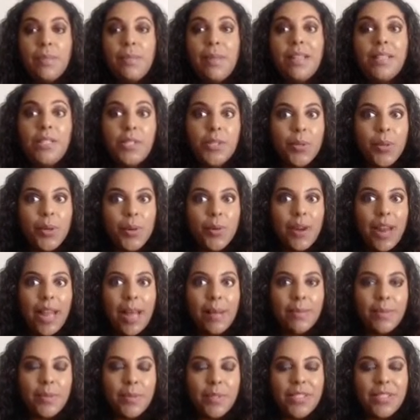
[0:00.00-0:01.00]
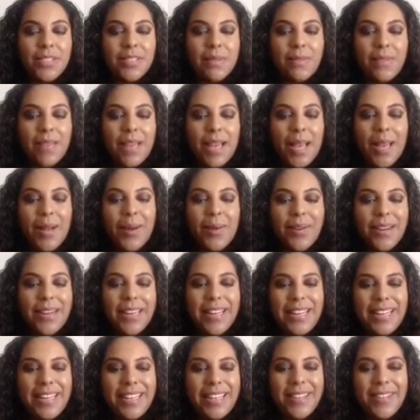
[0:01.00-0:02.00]
menstrual cramps, which is something I
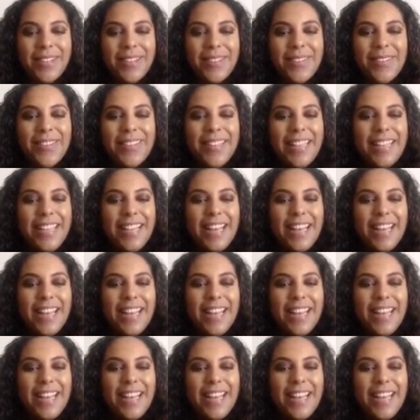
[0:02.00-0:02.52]
already knew,